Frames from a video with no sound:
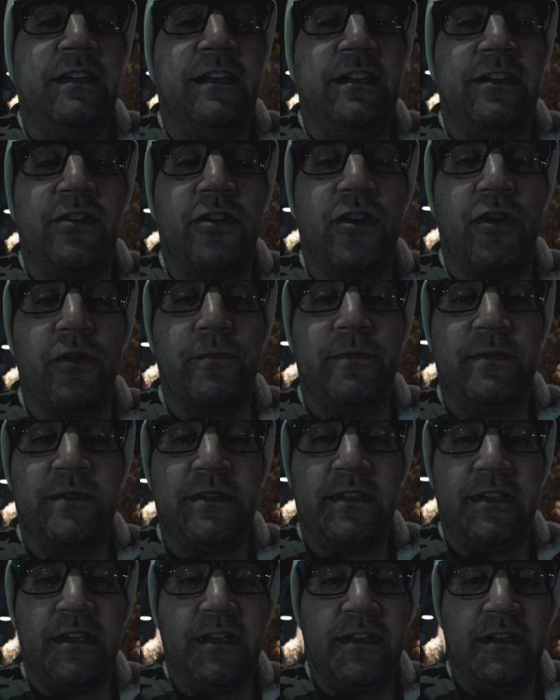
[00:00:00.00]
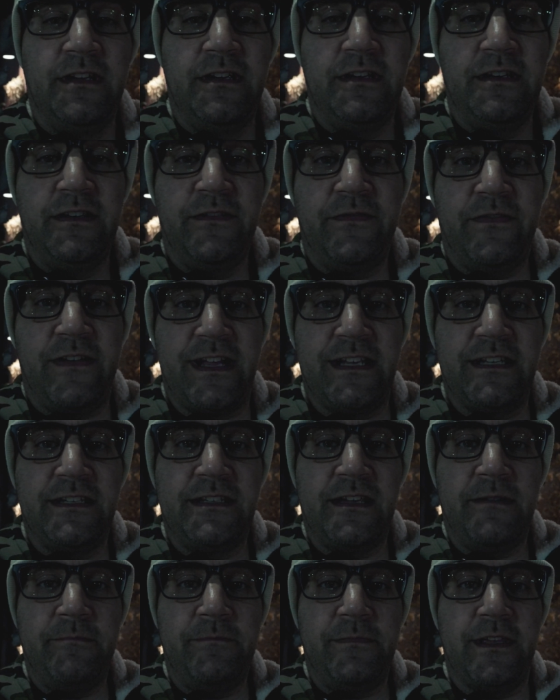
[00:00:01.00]
in hopes to find
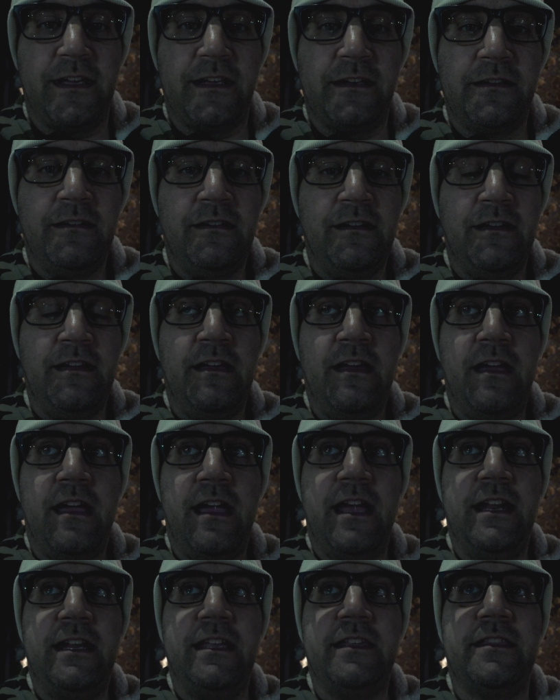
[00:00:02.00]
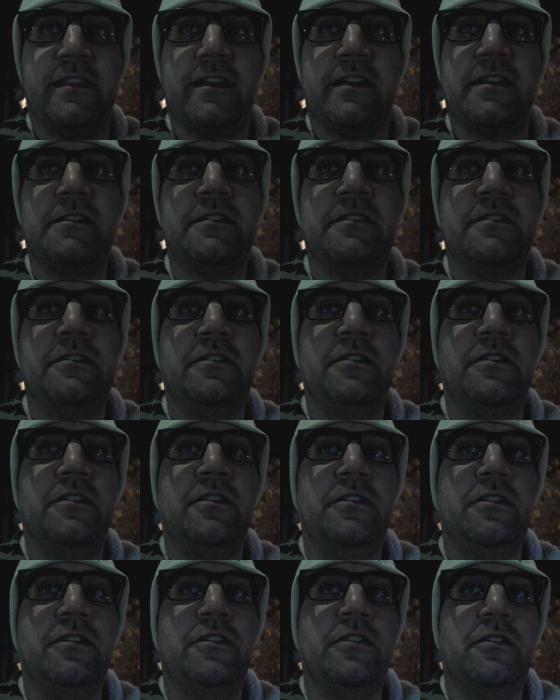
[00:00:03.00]
something, anything,
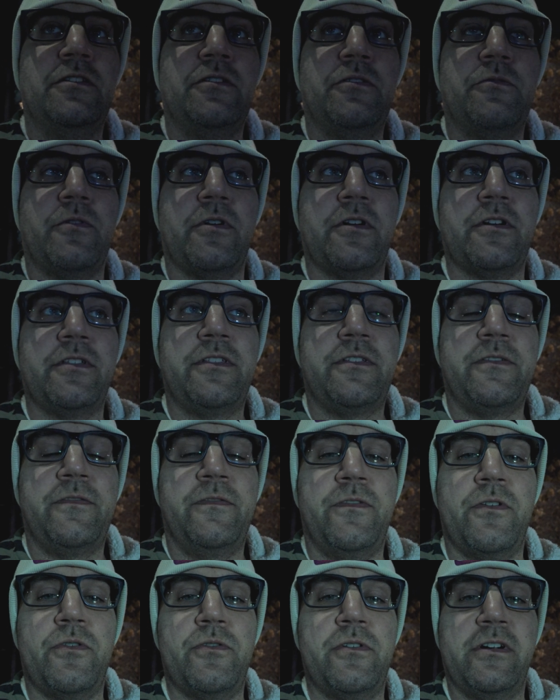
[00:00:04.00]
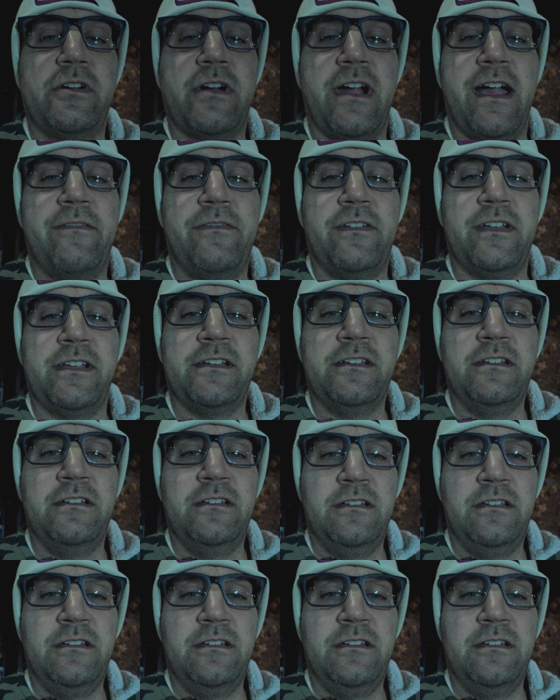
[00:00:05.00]
worth photographing.